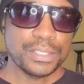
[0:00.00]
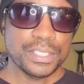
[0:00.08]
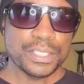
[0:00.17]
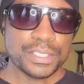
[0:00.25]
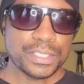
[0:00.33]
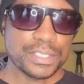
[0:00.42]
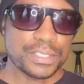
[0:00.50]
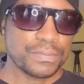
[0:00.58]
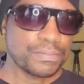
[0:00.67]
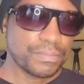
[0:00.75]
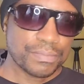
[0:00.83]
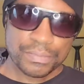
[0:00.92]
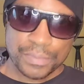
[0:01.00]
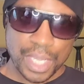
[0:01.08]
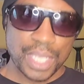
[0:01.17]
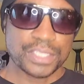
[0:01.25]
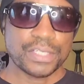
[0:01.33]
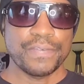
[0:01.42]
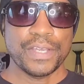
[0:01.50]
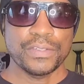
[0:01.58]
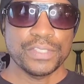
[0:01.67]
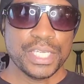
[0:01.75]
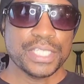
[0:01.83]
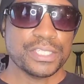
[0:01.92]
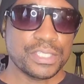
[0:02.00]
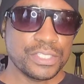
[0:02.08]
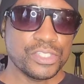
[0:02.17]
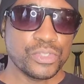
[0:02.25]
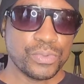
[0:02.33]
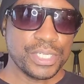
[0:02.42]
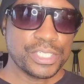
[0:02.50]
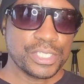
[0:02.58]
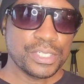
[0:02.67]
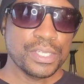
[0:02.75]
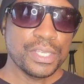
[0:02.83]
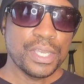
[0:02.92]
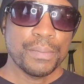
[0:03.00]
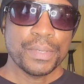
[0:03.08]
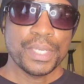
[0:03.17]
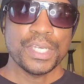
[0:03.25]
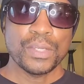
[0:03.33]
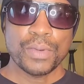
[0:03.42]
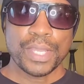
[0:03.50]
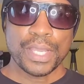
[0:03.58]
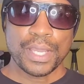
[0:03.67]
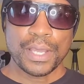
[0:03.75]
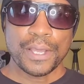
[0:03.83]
This is Oscar Valdez's situation. But anyway,